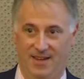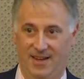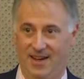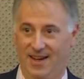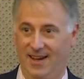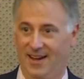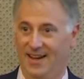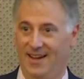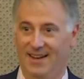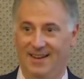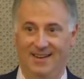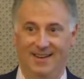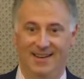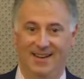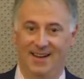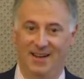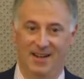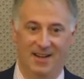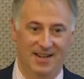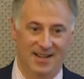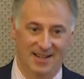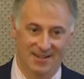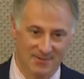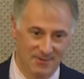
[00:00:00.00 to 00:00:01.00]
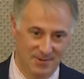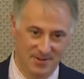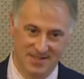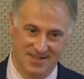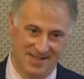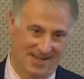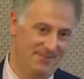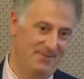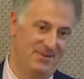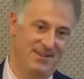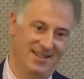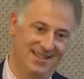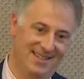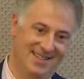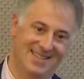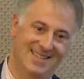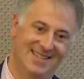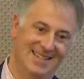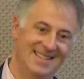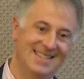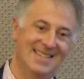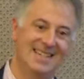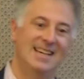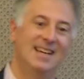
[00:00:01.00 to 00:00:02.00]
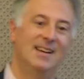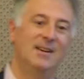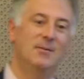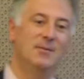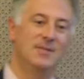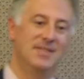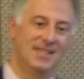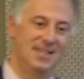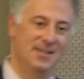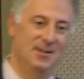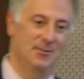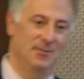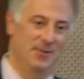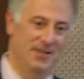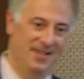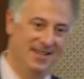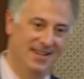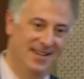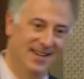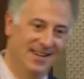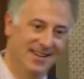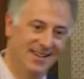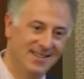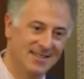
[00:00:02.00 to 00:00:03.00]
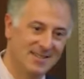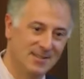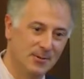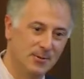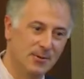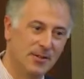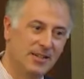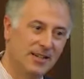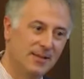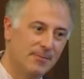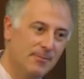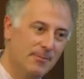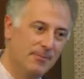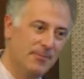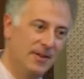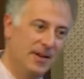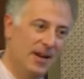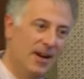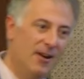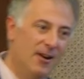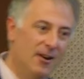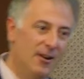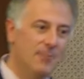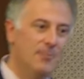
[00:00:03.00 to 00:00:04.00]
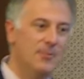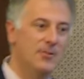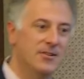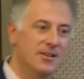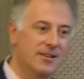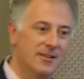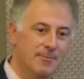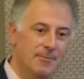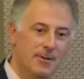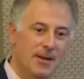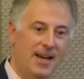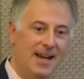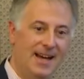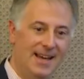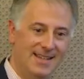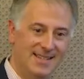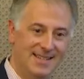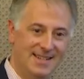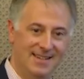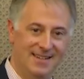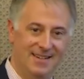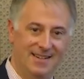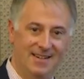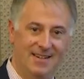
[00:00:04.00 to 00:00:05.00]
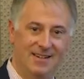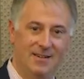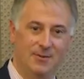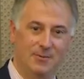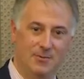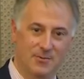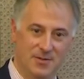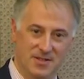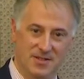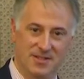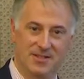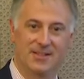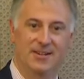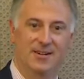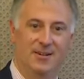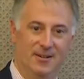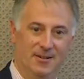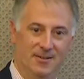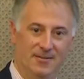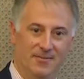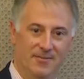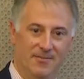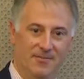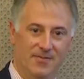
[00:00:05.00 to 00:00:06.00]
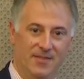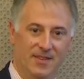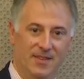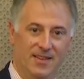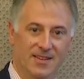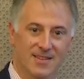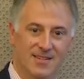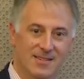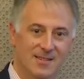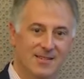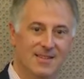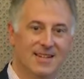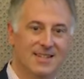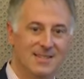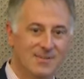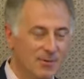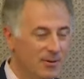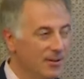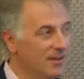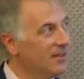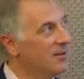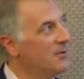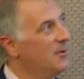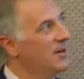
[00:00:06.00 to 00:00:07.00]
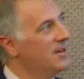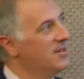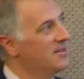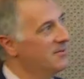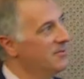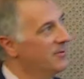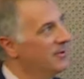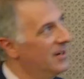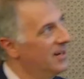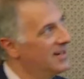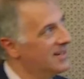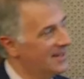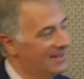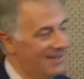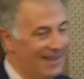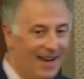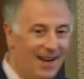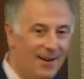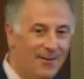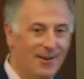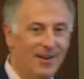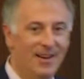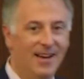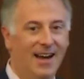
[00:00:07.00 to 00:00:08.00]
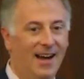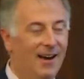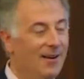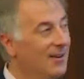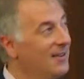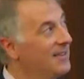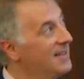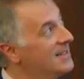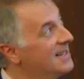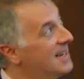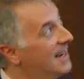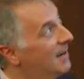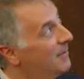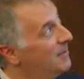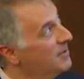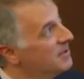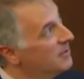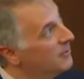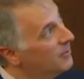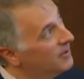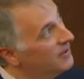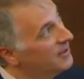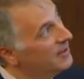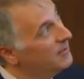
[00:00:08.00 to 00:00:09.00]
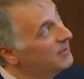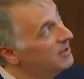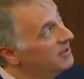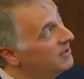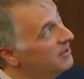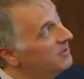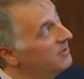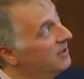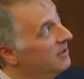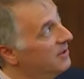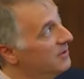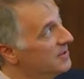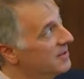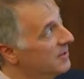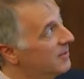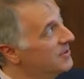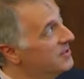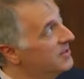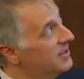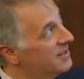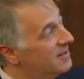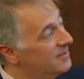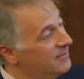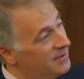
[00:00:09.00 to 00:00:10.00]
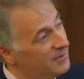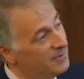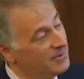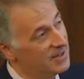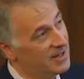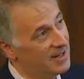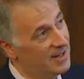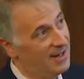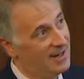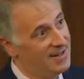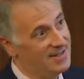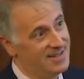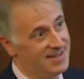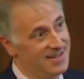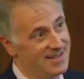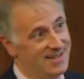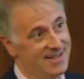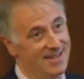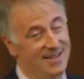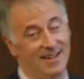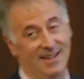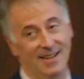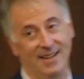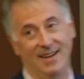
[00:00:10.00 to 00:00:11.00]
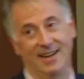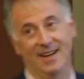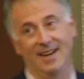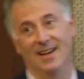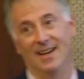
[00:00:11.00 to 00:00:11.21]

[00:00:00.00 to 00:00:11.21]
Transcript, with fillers: And uh, it was, I mean, it's, it's, it was eerie. So the, the Harvard capacity was there. So that's really the question we're asking. How, how can this happen? So one thing we do know is that once you get to minimally conscious state,